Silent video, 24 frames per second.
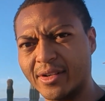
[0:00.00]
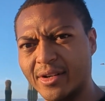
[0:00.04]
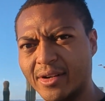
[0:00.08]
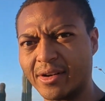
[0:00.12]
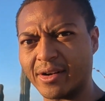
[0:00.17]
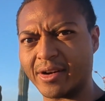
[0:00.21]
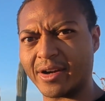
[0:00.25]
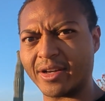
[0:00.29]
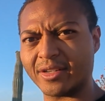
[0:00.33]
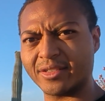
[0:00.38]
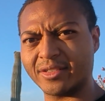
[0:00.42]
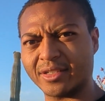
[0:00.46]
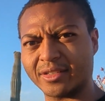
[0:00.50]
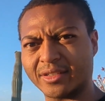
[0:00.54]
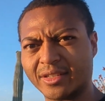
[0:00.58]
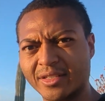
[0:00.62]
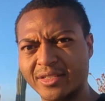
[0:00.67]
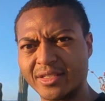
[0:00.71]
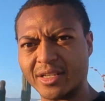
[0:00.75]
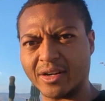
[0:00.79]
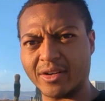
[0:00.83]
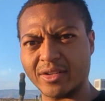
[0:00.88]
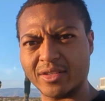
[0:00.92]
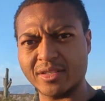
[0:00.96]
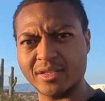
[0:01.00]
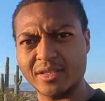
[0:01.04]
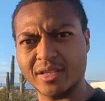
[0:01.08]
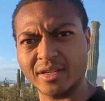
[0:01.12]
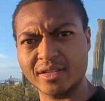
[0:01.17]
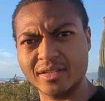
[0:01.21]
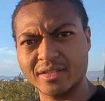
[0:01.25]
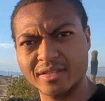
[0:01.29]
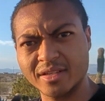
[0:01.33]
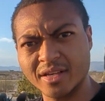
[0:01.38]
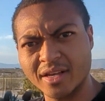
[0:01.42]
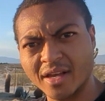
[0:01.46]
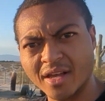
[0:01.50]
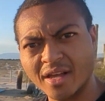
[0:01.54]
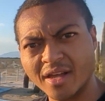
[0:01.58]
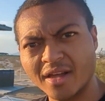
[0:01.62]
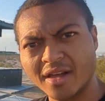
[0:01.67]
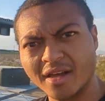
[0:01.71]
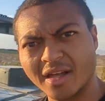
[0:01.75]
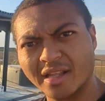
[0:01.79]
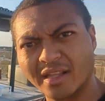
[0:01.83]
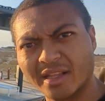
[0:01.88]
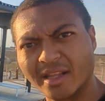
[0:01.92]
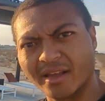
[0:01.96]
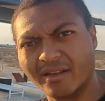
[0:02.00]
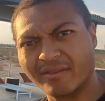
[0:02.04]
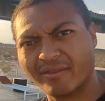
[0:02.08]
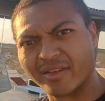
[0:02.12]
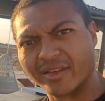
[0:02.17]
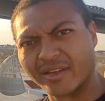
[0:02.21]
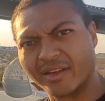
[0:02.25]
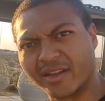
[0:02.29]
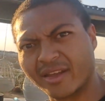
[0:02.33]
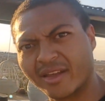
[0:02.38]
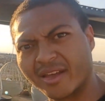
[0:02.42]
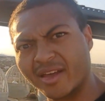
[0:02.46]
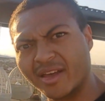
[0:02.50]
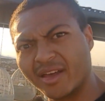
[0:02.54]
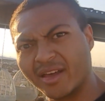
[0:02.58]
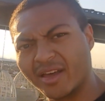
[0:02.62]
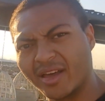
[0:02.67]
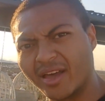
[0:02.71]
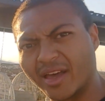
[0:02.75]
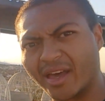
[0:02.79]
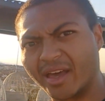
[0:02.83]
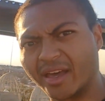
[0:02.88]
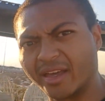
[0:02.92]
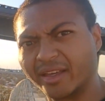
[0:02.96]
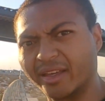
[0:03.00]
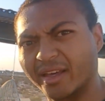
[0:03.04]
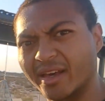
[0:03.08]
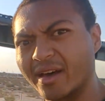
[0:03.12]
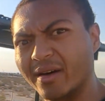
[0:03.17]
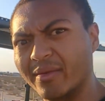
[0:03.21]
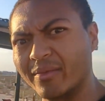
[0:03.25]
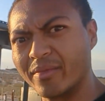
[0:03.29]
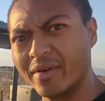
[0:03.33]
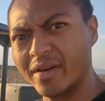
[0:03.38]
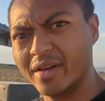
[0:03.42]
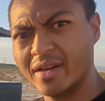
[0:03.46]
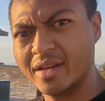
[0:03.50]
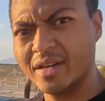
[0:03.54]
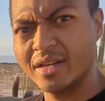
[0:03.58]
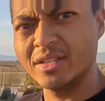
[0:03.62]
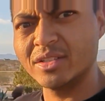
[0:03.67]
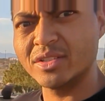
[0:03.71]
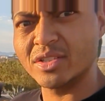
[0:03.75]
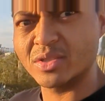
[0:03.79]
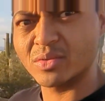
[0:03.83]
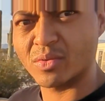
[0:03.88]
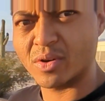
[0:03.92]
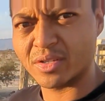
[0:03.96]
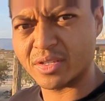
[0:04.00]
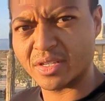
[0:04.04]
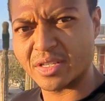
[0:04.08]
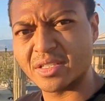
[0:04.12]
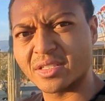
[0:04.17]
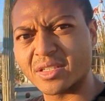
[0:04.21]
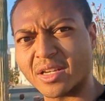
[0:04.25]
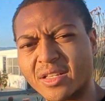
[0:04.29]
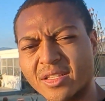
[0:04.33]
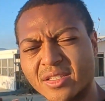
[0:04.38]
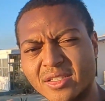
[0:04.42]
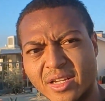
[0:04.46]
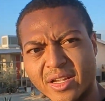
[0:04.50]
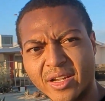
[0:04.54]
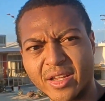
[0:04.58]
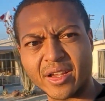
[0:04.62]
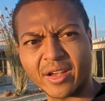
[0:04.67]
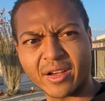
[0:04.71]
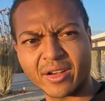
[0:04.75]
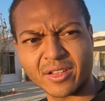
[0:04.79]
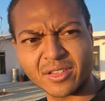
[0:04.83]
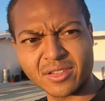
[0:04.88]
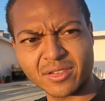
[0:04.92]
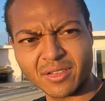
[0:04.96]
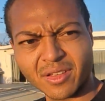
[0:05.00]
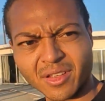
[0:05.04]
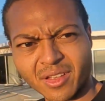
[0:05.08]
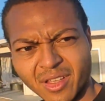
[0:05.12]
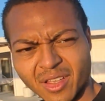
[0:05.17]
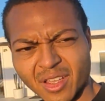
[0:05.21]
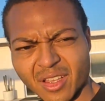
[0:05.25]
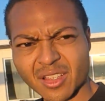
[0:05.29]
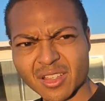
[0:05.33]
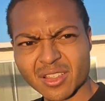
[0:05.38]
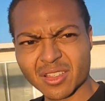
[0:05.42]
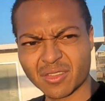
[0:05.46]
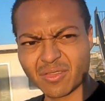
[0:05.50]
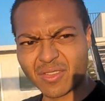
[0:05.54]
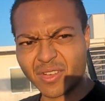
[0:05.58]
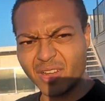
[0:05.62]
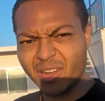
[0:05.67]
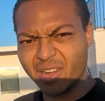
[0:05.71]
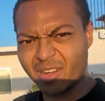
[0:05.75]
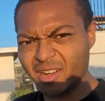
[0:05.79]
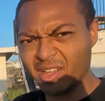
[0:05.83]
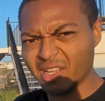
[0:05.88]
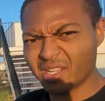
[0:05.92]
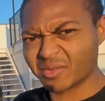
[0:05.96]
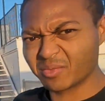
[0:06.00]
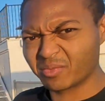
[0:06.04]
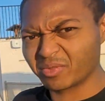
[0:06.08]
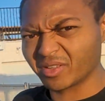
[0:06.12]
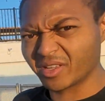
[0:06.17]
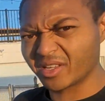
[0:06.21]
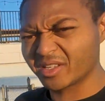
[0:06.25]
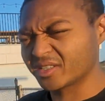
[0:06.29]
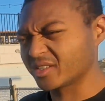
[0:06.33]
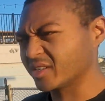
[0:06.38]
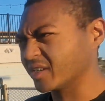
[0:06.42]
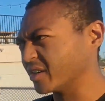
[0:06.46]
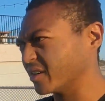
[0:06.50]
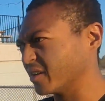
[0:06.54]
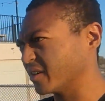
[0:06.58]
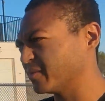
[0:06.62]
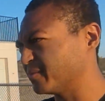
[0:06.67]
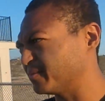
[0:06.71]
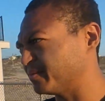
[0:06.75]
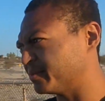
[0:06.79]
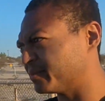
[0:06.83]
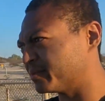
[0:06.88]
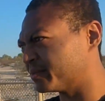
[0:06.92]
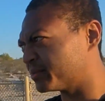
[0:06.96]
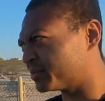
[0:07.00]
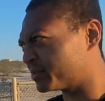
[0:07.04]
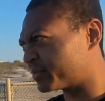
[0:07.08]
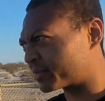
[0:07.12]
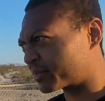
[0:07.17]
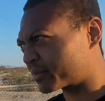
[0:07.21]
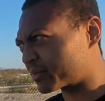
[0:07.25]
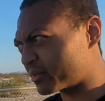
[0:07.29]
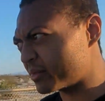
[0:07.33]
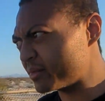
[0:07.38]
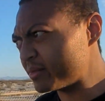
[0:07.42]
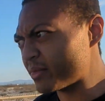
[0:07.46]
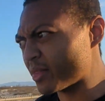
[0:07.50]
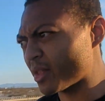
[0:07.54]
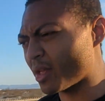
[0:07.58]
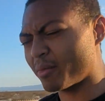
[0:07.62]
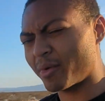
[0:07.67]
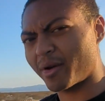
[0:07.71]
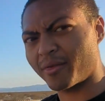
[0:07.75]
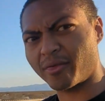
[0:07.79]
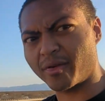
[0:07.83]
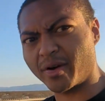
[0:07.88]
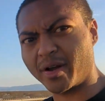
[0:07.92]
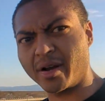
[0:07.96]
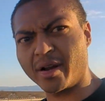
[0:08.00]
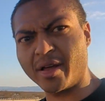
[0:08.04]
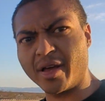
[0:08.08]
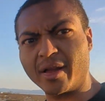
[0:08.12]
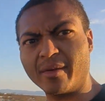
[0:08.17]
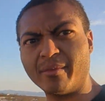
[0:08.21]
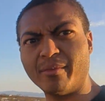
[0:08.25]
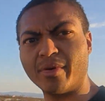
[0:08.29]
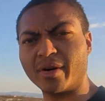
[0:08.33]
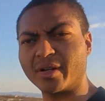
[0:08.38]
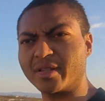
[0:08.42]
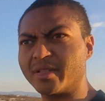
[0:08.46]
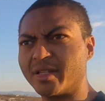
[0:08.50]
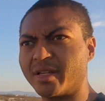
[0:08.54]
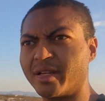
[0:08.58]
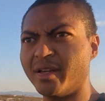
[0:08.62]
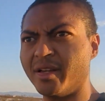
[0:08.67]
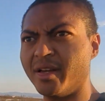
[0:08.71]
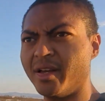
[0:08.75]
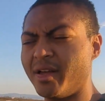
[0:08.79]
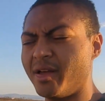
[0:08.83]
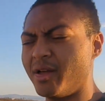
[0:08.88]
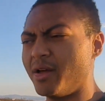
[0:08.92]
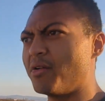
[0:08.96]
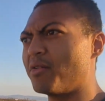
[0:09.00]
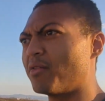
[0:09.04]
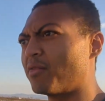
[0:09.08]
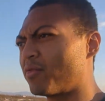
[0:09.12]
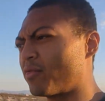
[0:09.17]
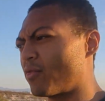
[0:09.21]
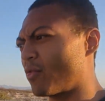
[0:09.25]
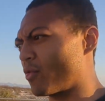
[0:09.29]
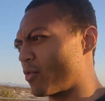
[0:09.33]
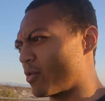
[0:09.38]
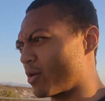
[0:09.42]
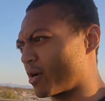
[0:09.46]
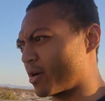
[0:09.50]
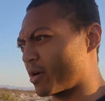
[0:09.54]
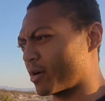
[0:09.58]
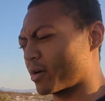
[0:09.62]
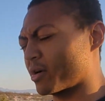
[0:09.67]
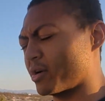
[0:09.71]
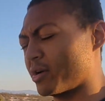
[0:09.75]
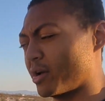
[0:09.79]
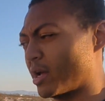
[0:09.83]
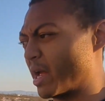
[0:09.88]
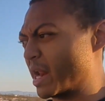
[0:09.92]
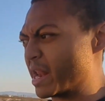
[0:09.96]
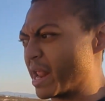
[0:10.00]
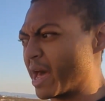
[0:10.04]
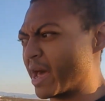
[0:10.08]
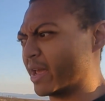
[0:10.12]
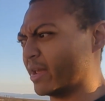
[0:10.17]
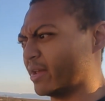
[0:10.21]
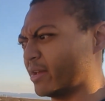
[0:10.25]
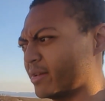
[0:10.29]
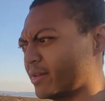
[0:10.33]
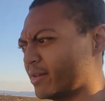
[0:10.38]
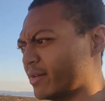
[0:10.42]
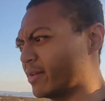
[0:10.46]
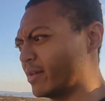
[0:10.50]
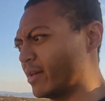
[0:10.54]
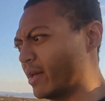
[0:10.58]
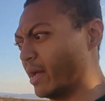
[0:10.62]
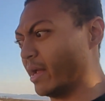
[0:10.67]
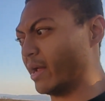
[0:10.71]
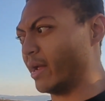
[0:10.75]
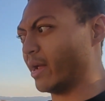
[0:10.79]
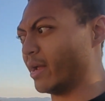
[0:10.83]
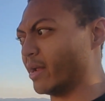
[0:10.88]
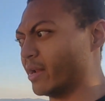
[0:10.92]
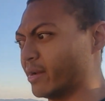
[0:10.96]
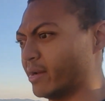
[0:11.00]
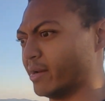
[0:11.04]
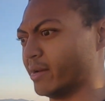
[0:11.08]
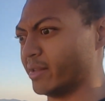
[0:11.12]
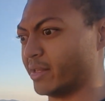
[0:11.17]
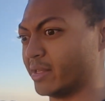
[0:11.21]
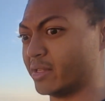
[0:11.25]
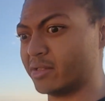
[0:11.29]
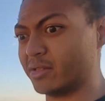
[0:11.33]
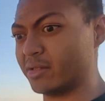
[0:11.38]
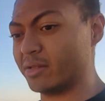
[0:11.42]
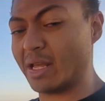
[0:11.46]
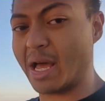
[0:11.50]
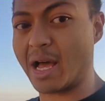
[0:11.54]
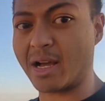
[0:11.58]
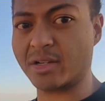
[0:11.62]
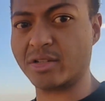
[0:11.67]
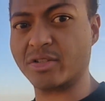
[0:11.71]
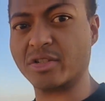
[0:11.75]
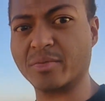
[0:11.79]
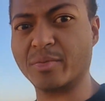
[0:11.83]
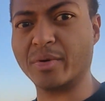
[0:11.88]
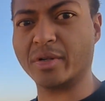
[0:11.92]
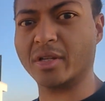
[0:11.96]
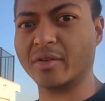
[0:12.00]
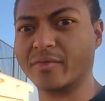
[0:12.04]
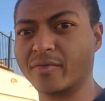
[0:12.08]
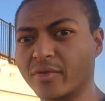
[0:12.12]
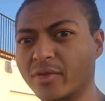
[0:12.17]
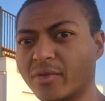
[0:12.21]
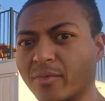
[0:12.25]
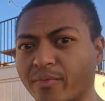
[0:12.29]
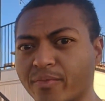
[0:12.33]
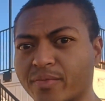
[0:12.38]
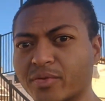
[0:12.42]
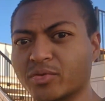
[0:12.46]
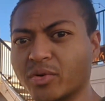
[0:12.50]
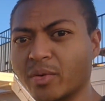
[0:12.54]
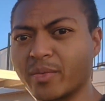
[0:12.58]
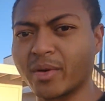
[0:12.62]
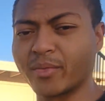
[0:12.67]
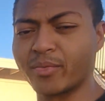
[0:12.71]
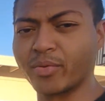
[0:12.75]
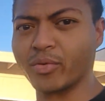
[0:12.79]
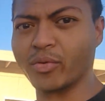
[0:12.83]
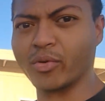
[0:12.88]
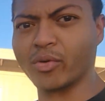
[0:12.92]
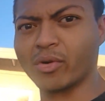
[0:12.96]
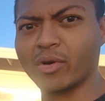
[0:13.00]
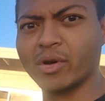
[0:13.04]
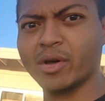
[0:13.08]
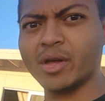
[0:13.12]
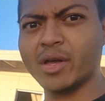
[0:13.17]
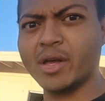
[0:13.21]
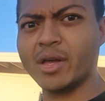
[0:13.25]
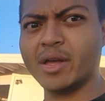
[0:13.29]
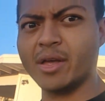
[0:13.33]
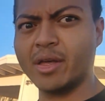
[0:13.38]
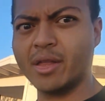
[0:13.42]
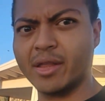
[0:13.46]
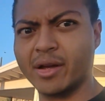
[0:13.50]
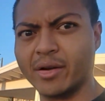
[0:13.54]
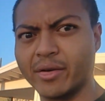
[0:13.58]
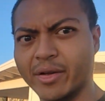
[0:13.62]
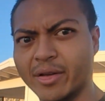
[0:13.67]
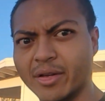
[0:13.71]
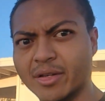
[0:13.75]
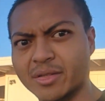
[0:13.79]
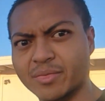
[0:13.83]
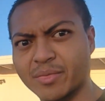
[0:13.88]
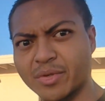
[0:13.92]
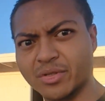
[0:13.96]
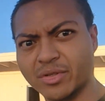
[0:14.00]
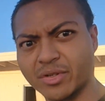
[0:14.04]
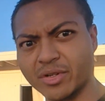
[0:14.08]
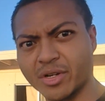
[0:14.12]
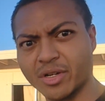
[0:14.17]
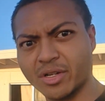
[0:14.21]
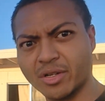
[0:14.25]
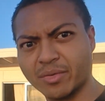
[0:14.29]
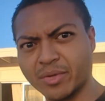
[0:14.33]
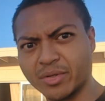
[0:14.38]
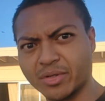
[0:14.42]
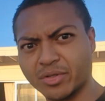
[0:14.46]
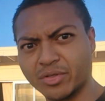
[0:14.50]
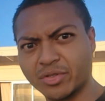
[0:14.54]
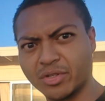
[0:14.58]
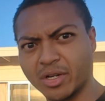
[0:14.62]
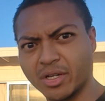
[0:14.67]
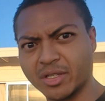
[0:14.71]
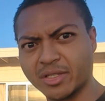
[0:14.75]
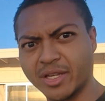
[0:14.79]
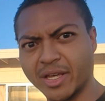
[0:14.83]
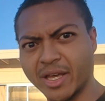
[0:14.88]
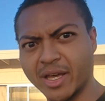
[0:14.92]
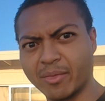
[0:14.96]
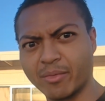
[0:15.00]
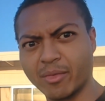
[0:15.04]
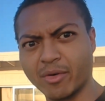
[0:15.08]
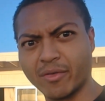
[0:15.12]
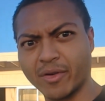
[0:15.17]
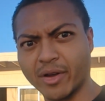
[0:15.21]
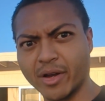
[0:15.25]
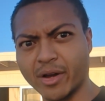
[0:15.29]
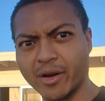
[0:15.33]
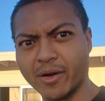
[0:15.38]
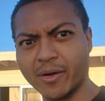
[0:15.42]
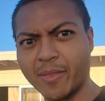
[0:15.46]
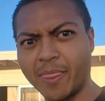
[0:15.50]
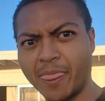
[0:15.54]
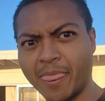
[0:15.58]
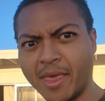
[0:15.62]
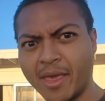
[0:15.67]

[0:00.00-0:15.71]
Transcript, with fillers: All right, check this out. It's 6, 11 a.m. Just watch the sunset here. It's a, it's a very nice place here. My friend had booked it for a night, and he, he actually just booked it for the swimming pool. There he is, Mr. Mr. Jon Tam over here.